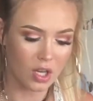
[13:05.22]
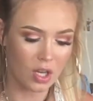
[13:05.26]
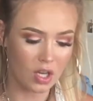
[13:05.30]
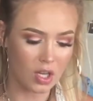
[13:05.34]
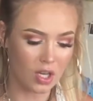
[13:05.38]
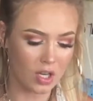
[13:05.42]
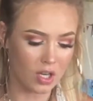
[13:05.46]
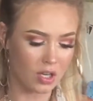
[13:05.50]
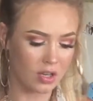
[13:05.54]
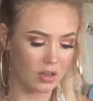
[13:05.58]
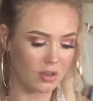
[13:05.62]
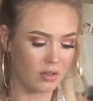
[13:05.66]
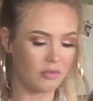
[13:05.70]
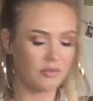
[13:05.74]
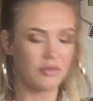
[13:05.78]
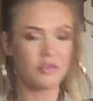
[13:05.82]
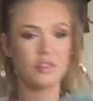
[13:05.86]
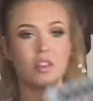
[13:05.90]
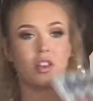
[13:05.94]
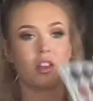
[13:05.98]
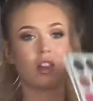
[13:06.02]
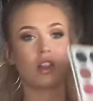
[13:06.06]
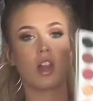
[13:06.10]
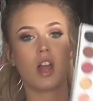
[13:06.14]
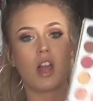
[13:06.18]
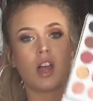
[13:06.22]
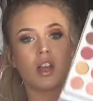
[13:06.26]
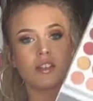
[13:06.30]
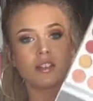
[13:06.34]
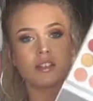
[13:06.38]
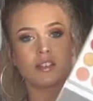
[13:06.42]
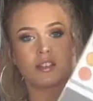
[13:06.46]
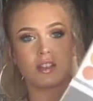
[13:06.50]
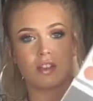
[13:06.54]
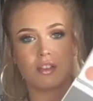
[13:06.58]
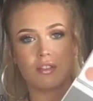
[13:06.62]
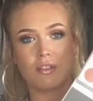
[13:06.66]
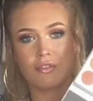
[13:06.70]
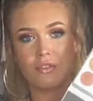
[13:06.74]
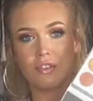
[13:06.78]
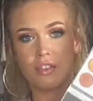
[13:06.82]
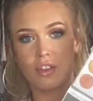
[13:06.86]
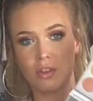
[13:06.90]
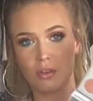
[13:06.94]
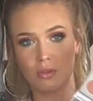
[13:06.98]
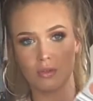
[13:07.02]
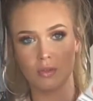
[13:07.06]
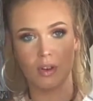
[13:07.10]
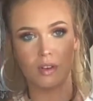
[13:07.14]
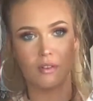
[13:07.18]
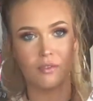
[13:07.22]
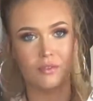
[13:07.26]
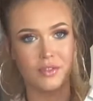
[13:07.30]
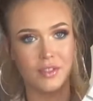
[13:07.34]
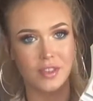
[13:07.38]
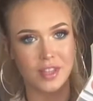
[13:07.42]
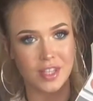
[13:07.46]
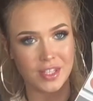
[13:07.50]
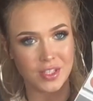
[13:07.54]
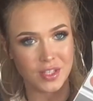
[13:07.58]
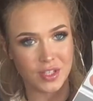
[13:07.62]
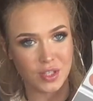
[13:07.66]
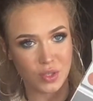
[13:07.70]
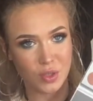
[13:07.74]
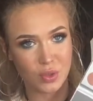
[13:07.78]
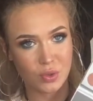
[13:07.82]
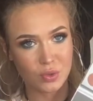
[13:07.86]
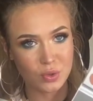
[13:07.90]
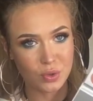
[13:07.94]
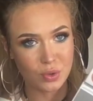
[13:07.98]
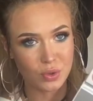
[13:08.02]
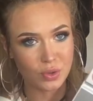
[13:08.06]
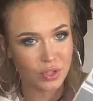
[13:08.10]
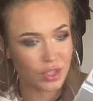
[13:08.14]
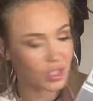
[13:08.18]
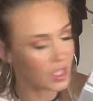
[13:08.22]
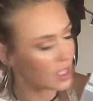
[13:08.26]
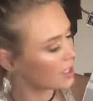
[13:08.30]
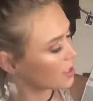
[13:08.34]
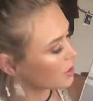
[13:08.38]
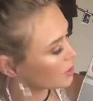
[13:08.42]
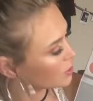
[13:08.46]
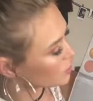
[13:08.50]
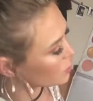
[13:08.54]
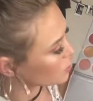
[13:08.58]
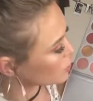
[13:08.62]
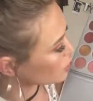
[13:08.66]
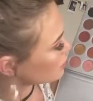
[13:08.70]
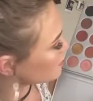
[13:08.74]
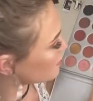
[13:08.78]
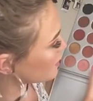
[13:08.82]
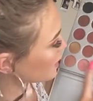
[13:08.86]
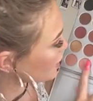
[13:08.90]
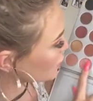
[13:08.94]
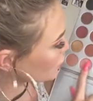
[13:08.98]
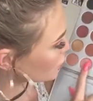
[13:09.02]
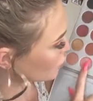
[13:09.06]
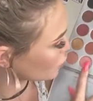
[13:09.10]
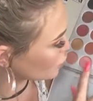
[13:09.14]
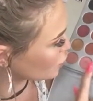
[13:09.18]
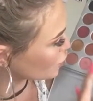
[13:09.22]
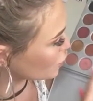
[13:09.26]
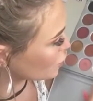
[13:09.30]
could have lost a few of these neutral shades just because there's